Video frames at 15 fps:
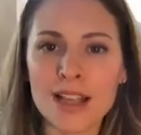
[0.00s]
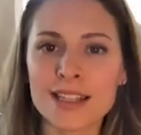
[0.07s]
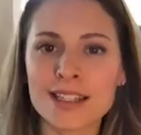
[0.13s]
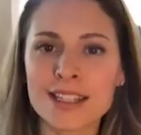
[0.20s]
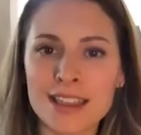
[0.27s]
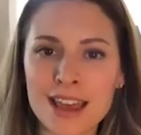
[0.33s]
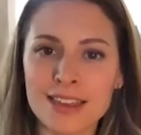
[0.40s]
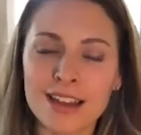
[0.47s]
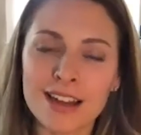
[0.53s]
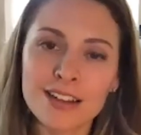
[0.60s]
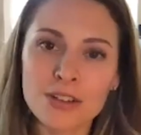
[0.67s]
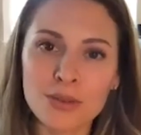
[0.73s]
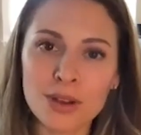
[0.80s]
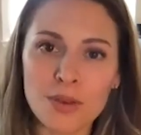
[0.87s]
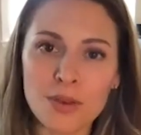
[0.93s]
you, number
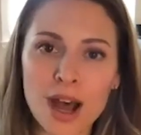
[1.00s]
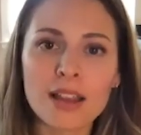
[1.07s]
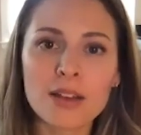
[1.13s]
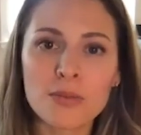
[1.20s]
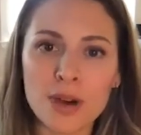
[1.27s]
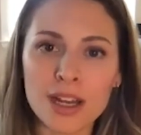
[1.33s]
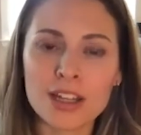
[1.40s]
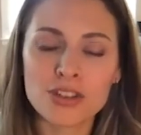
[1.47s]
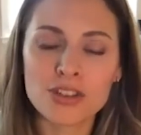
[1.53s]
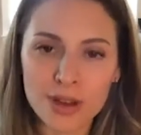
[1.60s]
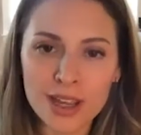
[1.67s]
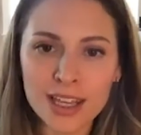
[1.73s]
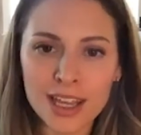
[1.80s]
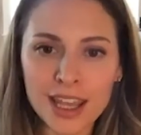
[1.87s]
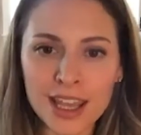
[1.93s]
one, see that they're doing
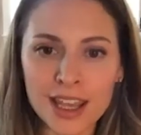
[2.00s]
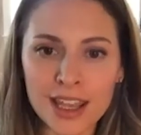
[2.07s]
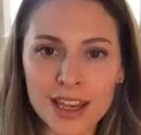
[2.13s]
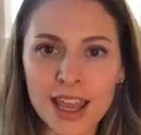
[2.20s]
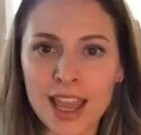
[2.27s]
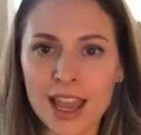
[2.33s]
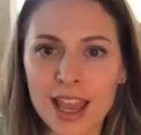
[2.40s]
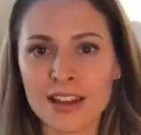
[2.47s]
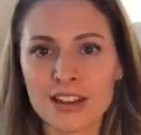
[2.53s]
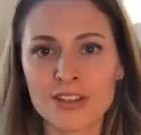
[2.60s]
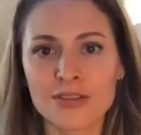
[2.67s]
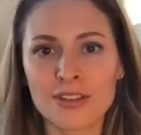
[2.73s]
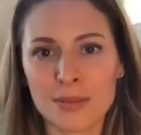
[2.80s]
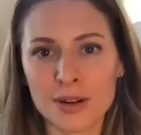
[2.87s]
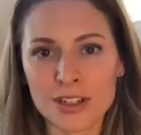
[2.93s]
well and want to join
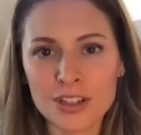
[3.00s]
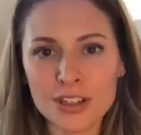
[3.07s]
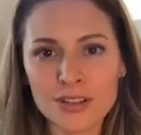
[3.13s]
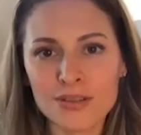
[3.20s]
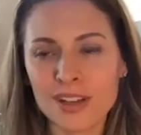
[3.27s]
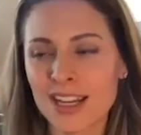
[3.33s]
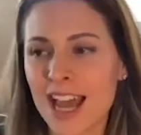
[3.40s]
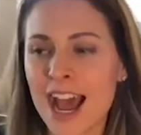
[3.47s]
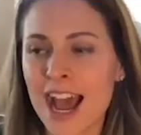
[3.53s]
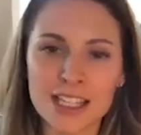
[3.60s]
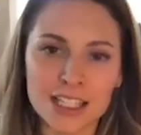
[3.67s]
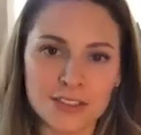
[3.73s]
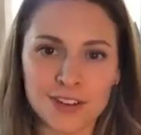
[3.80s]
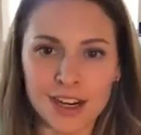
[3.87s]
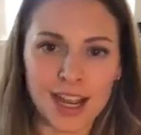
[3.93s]
in, and you, number
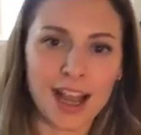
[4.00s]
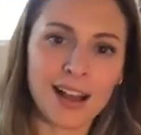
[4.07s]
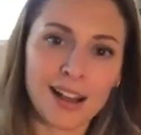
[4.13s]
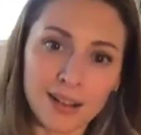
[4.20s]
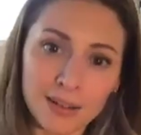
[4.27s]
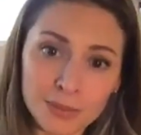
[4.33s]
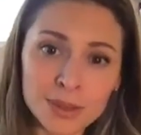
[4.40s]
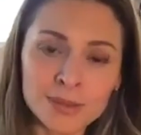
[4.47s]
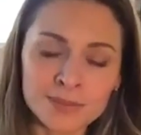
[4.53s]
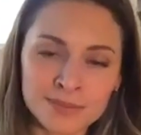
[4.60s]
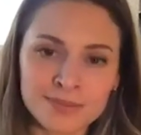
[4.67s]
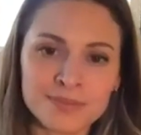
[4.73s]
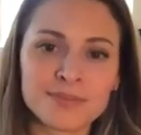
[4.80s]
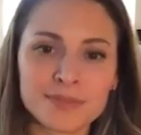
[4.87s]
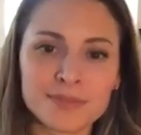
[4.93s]
two, can ask for
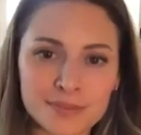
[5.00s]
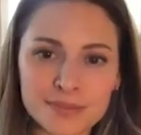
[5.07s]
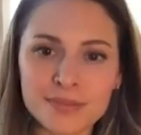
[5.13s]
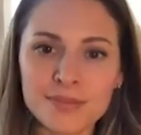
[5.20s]
help.